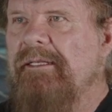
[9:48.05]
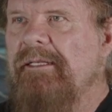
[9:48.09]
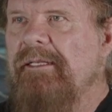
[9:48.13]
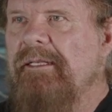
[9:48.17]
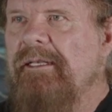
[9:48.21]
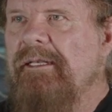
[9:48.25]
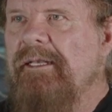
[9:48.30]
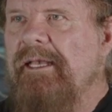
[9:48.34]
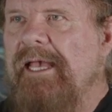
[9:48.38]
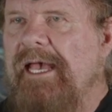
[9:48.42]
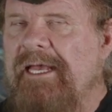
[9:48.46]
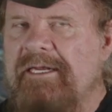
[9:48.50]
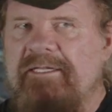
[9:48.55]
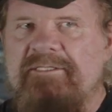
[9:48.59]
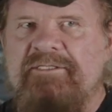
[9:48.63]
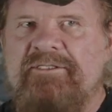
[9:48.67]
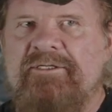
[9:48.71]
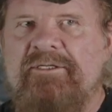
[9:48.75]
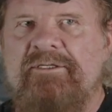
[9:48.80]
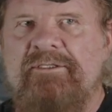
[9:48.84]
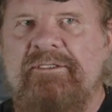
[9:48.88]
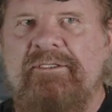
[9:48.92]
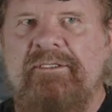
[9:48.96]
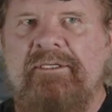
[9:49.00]
at a
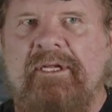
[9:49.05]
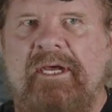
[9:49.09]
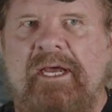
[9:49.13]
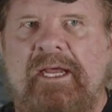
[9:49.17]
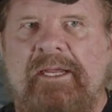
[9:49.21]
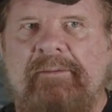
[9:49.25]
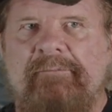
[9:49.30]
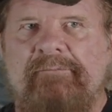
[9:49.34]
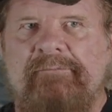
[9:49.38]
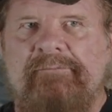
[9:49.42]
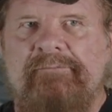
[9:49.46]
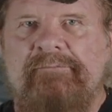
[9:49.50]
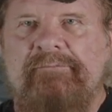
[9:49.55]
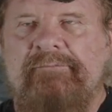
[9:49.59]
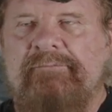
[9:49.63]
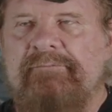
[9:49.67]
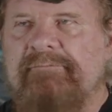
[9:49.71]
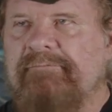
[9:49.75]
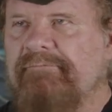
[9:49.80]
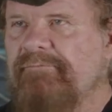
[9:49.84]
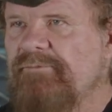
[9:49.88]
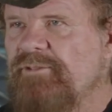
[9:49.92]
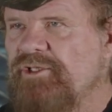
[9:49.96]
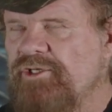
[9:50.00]
certain time.
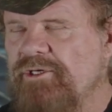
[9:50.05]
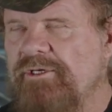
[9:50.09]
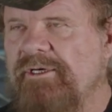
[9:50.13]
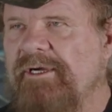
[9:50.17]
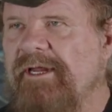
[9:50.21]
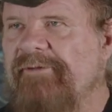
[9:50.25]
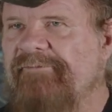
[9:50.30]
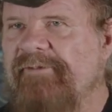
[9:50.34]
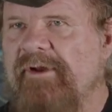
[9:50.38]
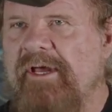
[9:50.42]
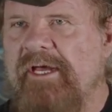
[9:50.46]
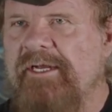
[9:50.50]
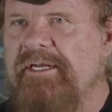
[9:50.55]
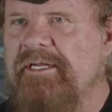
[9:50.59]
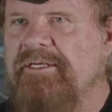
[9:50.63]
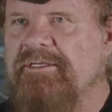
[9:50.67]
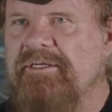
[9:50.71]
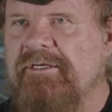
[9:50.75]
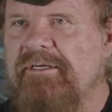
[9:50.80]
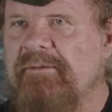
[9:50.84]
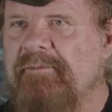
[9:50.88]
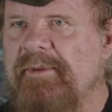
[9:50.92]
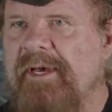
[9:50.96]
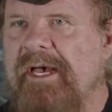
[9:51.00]
Sure enough, an audition will
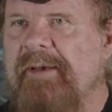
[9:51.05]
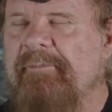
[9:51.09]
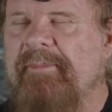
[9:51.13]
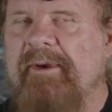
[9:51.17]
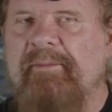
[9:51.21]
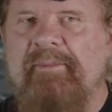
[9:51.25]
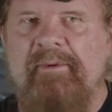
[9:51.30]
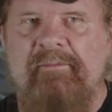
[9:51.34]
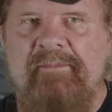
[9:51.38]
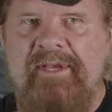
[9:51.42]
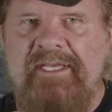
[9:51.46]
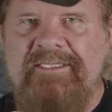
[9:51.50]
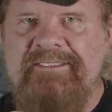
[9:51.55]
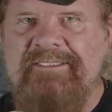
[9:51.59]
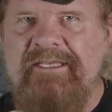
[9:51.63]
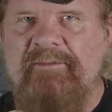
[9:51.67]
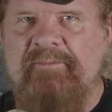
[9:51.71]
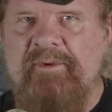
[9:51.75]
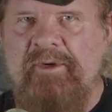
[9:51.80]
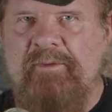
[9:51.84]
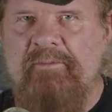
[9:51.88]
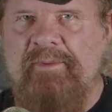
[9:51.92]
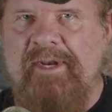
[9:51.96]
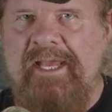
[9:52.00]
pop up and mess up your
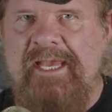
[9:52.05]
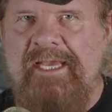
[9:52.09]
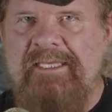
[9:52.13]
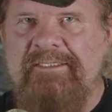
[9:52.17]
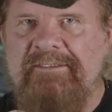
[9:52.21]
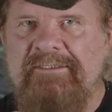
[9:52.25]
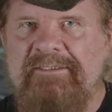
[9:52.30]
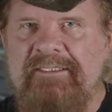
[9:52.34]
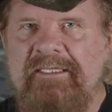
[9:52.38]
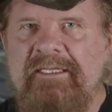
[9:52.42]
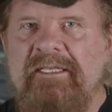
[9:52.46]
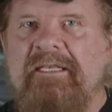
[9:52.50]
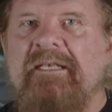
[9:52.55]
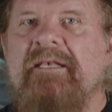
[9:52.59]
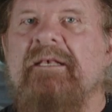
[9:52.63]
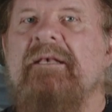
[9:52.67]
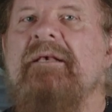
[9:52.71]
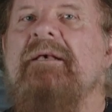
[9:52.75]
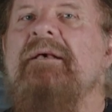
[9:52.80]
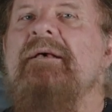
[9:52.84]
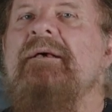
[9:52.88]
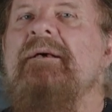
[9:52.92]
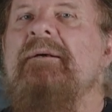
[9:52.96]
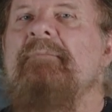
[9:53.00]
plans.
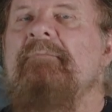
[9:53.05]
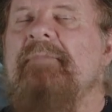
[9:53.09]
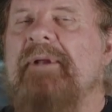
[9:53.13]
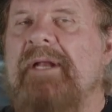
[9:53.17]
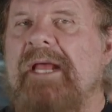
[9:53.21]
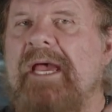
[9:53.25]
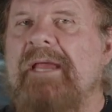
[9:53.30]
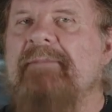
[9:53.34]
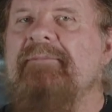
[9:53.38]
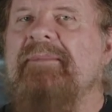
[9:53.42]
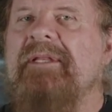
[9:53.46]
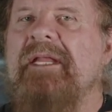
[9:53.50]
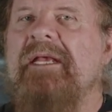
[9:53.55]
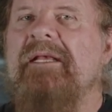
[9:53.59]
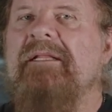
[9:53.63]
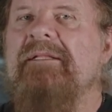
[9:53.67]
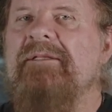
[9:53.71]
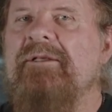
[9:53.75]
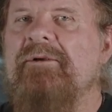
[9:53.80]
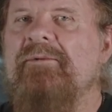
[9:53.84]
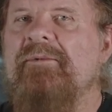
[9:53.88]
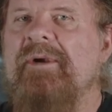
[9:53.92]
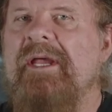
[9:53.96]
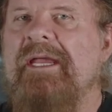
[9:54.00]
But I'm telling you
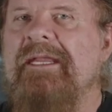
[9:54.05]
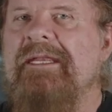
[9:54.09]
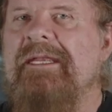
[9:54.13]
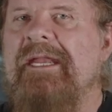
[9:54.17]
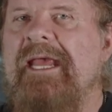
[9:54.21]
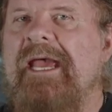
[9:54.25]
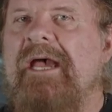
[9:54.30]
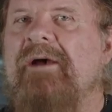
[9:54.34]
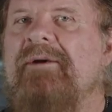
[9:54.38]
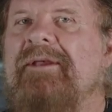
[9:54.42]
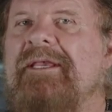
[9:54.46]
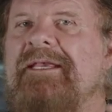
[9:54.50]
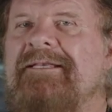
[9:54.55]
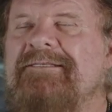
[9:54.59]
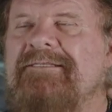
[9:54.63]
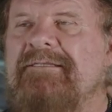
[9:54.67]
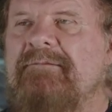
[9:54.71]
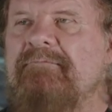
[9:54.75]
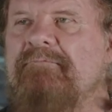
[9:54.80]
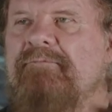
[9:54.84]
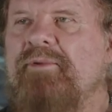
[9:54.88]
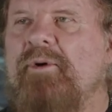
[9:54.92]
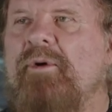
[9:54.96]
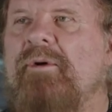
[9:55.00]
right now, it's
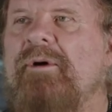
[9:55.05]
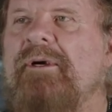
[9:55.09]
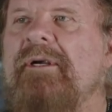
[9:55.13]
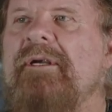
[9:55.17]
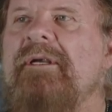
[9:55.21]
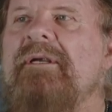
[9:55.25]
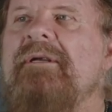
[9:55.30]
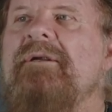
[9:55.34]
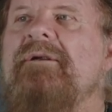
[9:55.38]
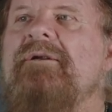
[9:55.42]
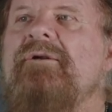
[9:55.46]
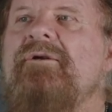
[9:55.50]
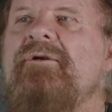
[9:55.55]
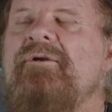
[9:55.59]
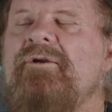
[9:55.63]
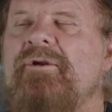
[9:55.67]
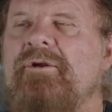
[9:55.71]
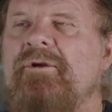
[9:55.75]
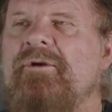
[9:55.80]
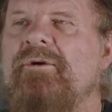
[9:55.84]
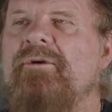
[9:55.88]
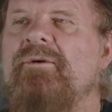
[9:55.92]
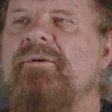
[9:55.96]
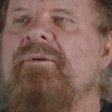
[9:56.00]
important
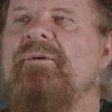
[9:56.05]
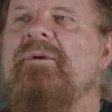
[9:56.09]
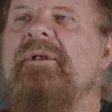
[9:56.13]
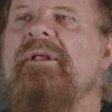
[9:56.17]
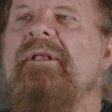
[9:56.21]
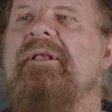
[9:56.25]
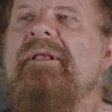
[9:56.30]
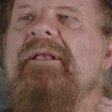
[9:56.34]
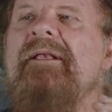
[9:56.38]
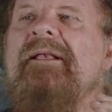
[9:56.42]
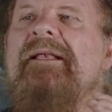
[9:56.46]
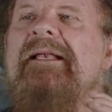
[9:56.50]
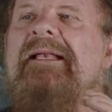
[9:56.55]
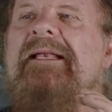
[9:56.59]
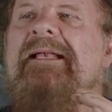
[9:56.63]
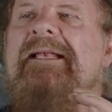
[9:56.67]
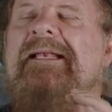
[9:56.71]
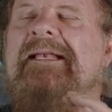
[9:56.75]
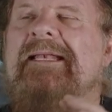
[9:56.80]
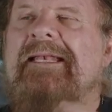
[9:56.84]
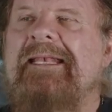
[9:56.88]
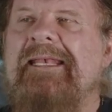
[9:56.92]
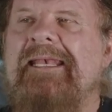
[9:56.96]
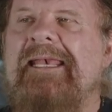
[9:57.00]
to
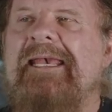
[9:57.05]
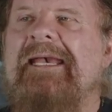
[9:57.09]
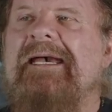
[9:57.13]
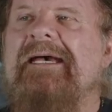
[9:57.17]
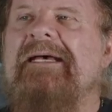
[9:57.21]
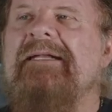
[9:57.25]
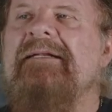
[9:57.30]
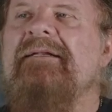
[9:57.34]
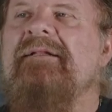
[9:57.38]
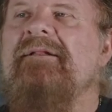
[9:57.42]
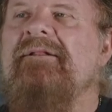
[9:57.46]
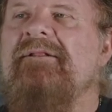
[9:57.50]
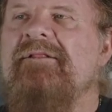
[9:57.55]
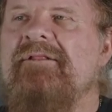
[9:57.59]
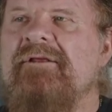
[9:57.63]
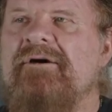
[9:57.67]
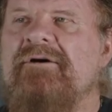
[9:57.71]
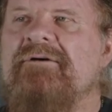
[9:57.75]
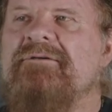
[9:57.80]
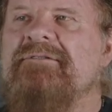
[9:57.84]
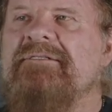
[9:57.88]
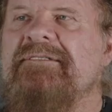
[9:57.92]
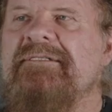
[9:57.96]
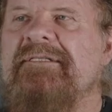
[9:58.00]
get
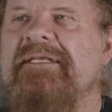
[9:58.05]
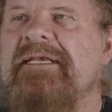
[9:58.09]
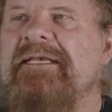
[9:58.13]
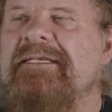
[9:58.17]
those things